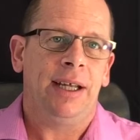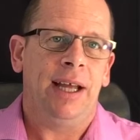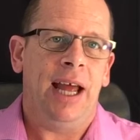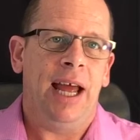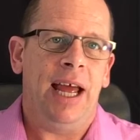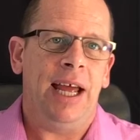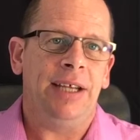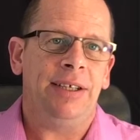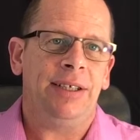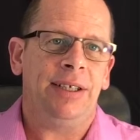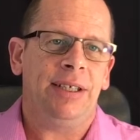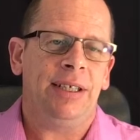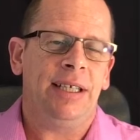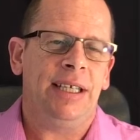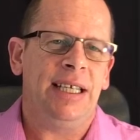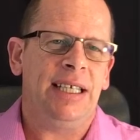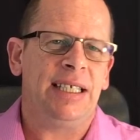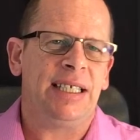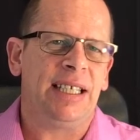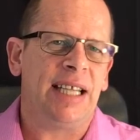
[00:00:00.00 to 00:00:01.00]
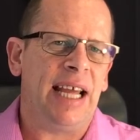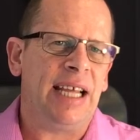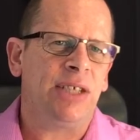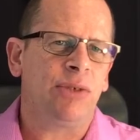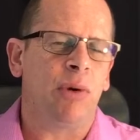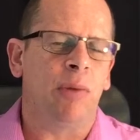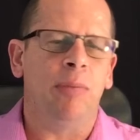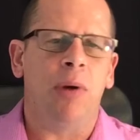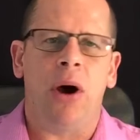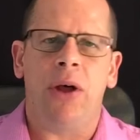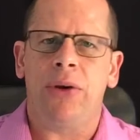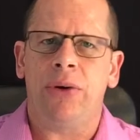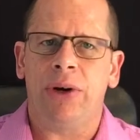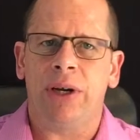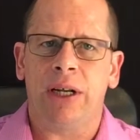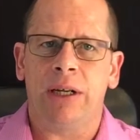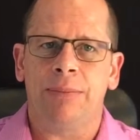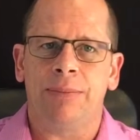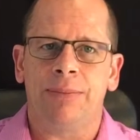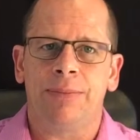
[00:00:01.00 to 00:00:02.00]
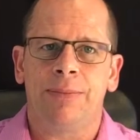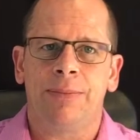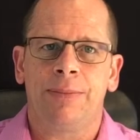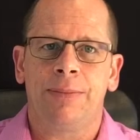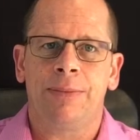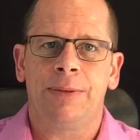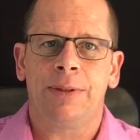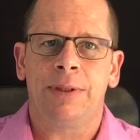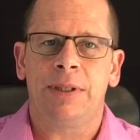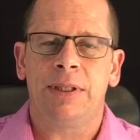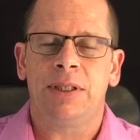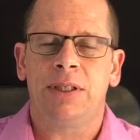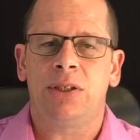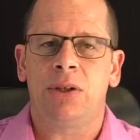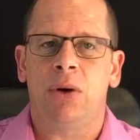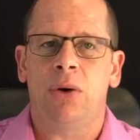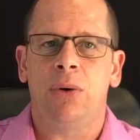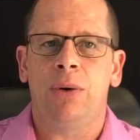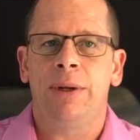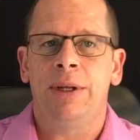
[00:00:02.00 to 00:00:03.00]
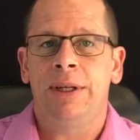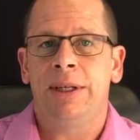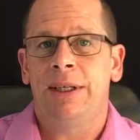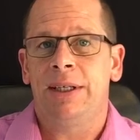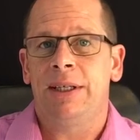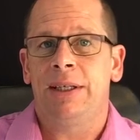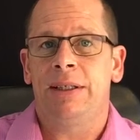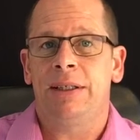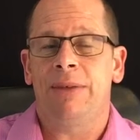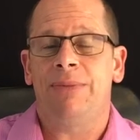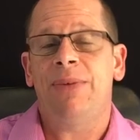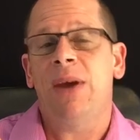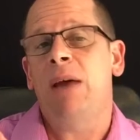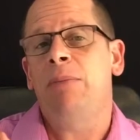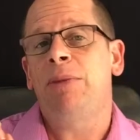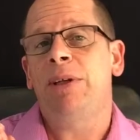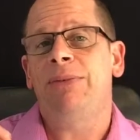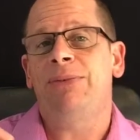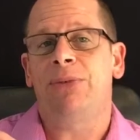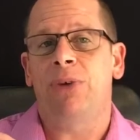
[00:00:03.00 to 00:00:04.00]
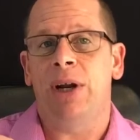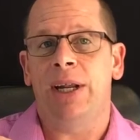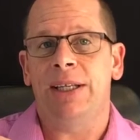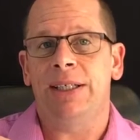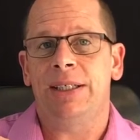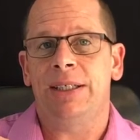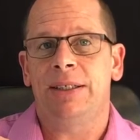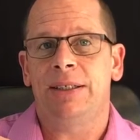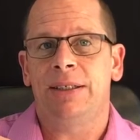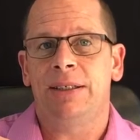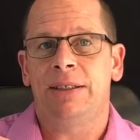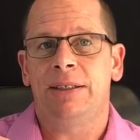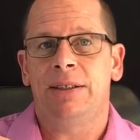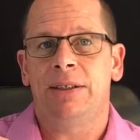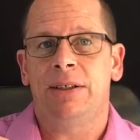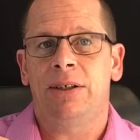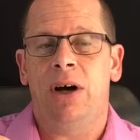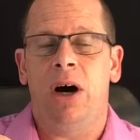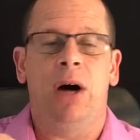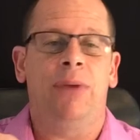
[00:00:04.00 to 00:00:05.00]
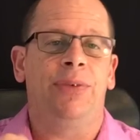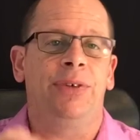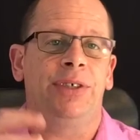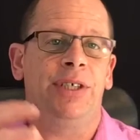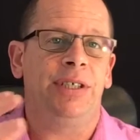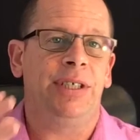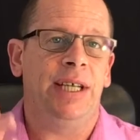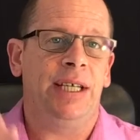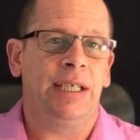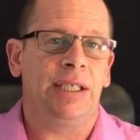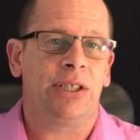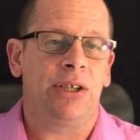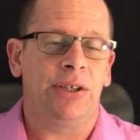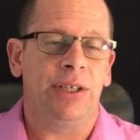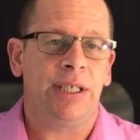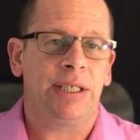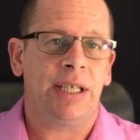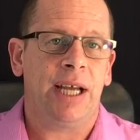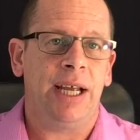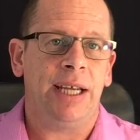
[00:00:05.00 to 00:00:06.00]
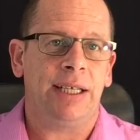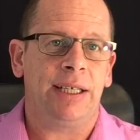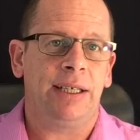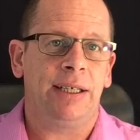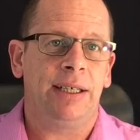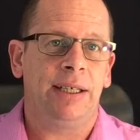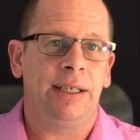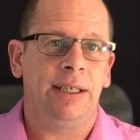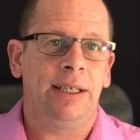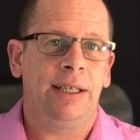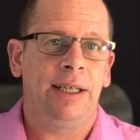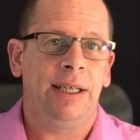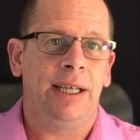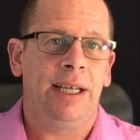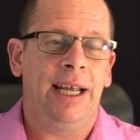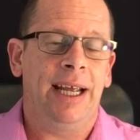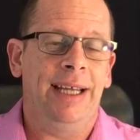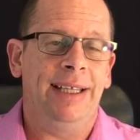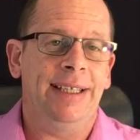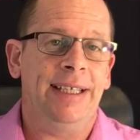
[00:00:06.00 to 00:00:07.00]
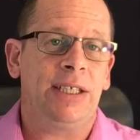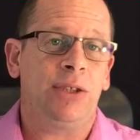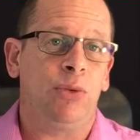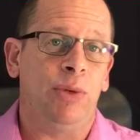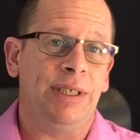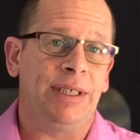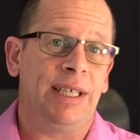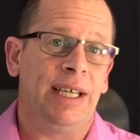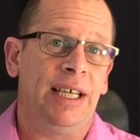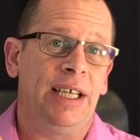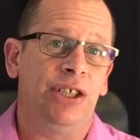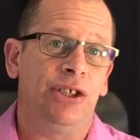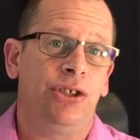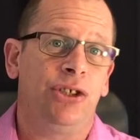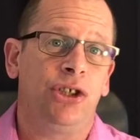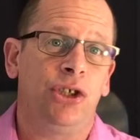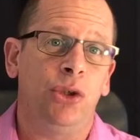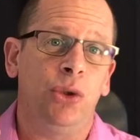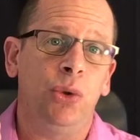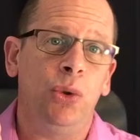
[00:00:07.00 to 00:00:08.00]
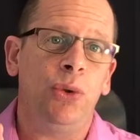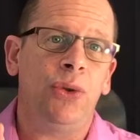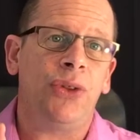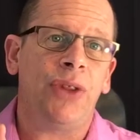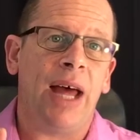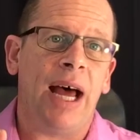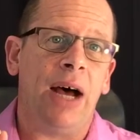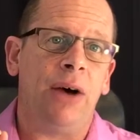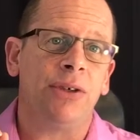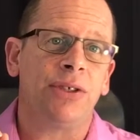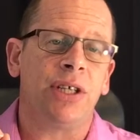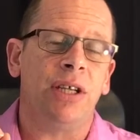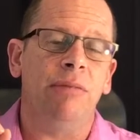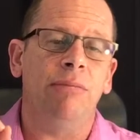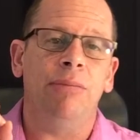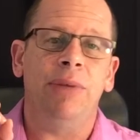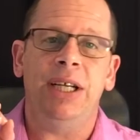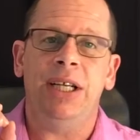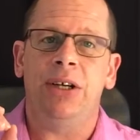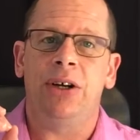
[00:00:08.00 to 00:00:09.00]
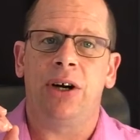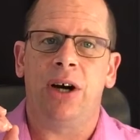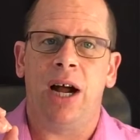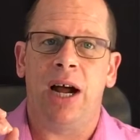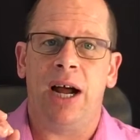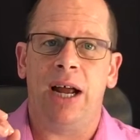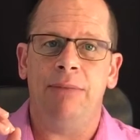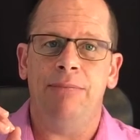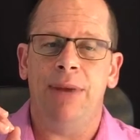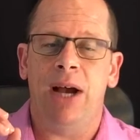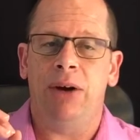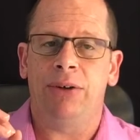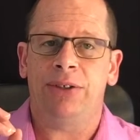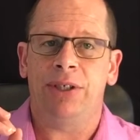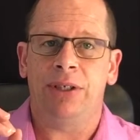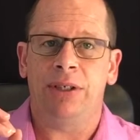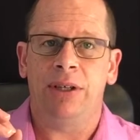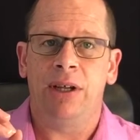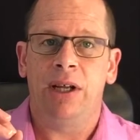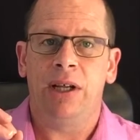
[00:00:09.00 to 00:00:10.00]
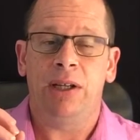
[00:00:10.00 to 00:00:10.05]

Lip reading: and his legs were bothering him. So the family friend offered to take us on this hike. And this was 2,000 meter high mountain